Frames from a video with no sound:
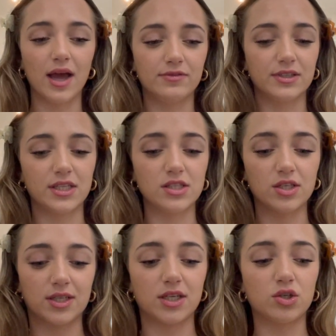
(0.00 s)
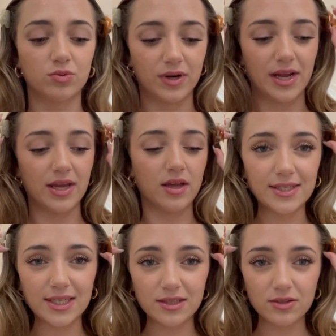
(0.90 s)
Everything's looking great. I
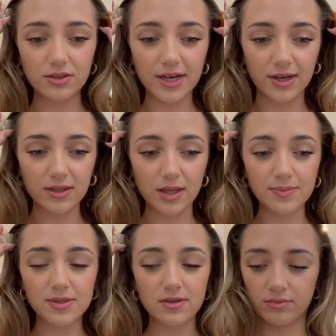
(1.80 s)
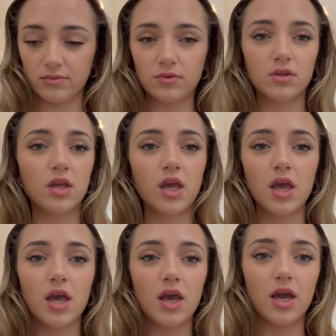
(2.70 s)
take out the little hair clips
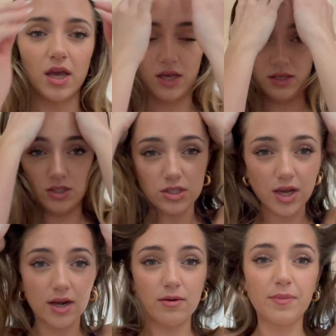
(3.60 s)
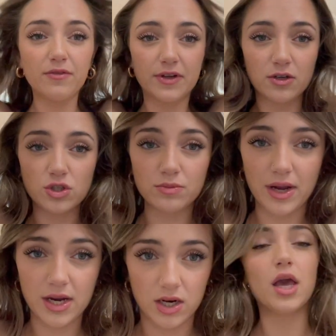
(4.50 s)
and just kind of run my fingers through my
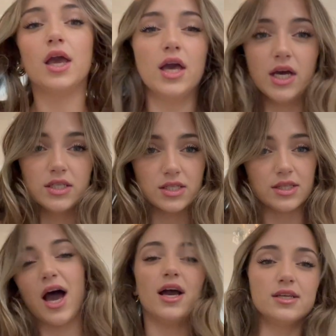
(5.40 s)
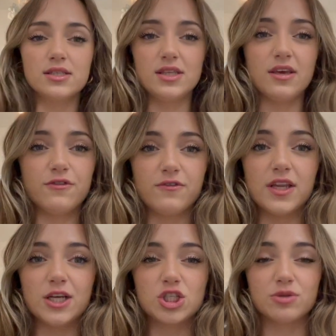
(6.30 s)
hair. And that is the
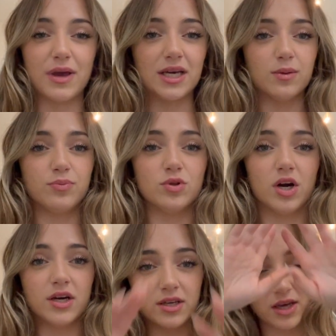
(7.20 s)
finished makeup look.